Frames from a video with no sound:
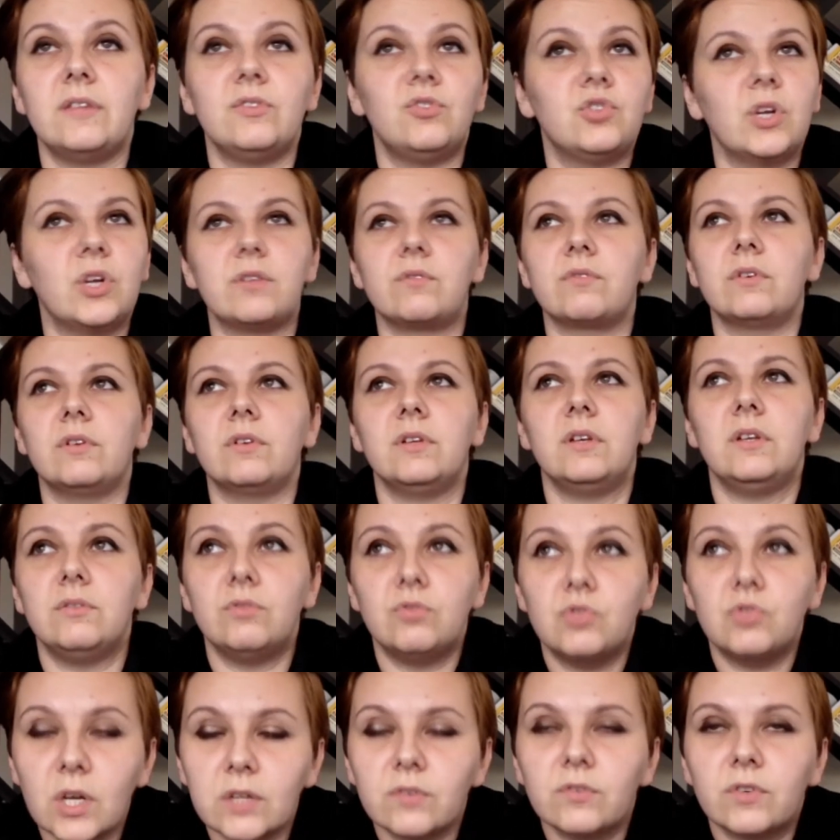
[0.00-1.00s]
and
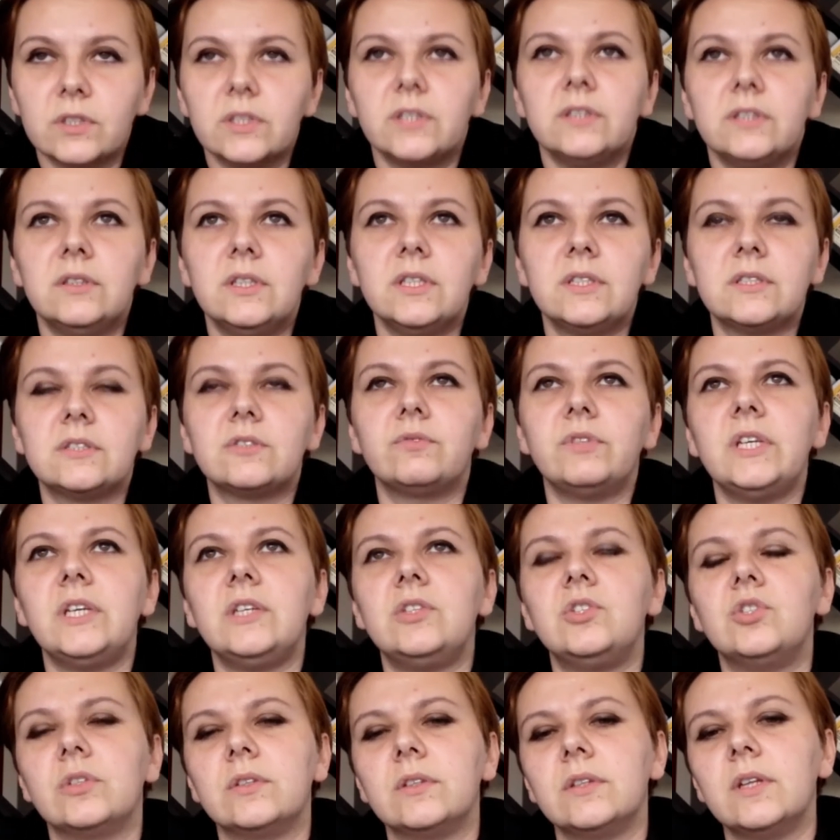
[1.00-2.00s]
in general in this
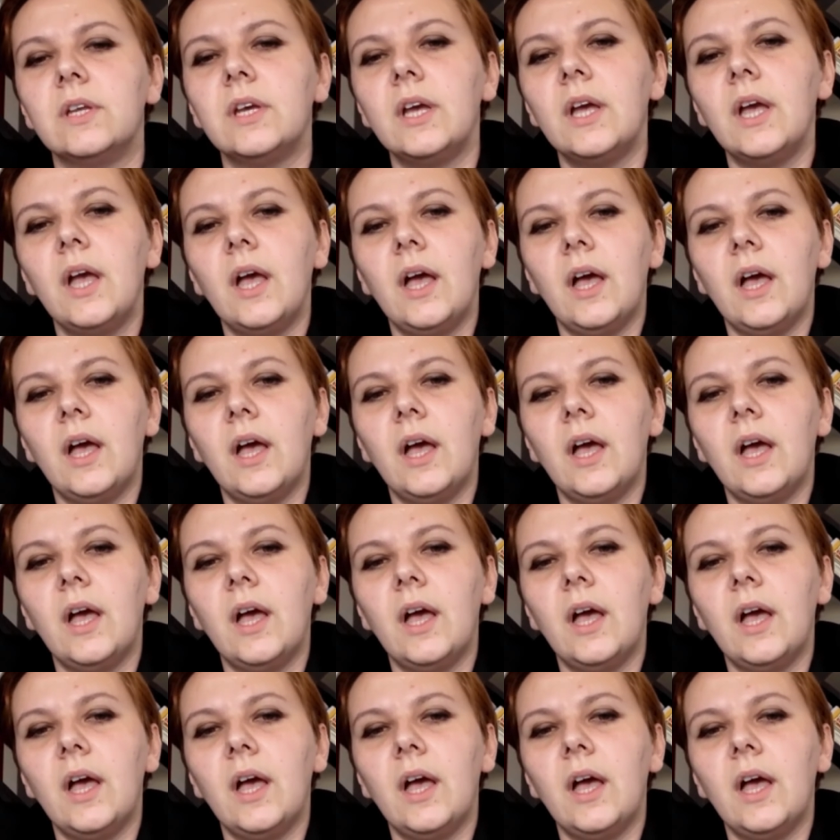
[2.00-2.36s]
region.